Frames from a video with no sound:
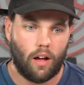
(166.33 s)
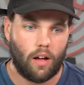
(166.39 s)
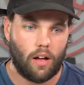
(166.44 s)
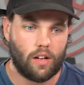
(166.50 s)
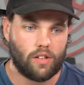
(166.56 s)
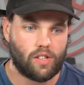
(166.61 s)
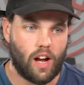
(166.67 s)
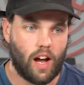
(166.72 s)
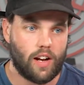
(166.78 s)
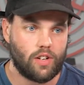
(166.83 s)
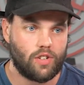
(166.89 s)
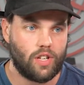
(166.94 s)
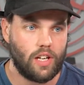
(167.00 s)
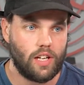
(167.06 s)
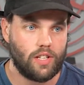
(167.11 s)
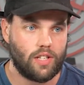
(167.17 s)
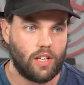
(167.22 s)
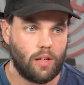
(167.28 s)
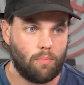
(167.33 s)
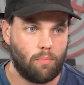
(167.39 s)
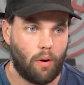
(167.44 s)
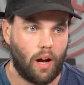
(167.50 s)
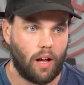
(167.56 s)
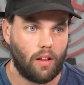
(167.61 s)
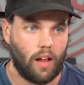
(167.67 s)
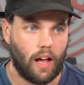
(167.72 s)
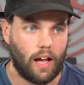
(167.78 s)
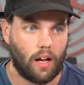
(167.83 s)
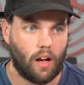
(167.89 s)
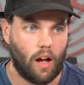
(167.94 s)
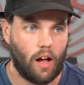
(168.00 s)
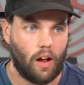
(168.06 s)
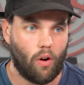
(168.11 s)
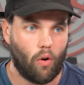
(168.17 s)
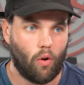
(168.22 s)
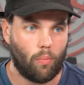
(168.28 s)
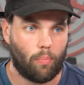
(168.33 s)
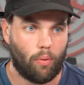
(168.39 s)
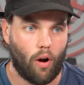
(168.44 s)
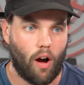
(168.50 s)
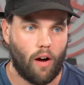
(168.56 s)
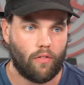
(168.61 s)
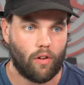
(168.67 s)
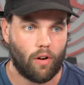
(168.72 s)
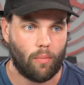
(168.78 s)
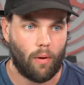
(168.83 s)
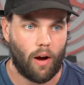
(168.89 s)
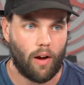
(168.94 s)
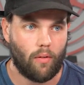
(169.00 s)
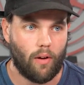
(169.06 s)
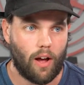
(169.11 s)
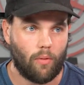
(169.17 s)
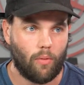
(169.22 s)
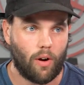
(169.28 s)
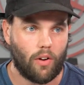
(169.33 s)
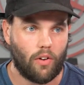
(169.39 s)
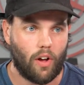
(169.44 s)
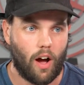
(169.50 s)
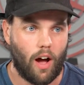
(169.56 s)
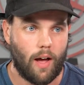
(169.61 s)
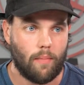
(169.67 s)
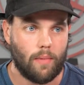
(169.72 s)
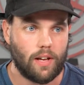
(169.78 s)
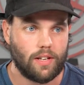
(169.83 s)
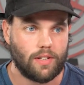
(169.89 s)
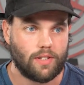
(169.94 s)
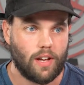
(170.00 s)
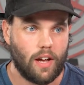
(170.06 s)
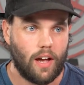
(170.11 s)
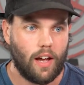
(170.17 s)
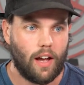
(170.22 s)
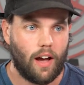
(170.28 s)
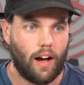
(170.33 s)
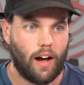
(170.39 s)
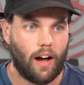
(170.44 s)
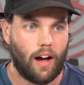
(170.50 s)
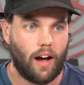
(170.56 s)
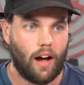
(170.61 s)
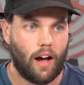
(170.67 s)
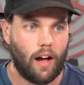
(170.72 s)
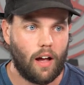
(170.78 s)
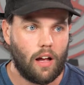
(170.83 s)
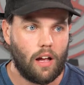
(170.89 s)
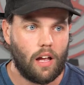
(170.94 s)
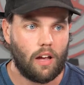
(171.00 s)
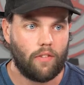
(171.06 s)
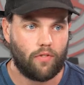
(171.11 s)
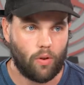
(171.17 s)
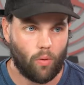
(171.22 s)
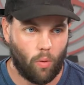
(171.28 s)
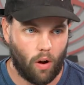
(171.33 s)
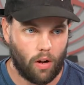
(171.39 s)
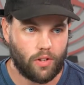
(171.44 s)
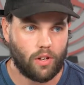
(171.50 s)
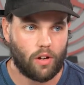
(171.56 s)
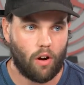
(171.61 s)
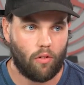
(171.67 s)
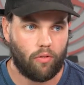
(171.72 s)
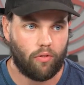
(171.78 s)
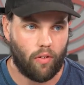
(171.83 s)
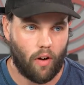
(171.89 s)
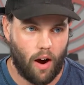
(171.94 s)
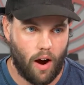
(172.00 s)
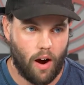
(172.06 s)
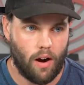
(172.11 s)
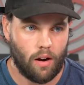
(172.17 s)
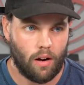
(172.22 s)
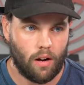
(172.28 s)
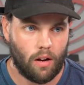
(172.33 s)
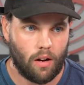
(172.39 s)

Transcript: it's kind of cheesy, but like an old proverb I read one time is, if you want to go fast,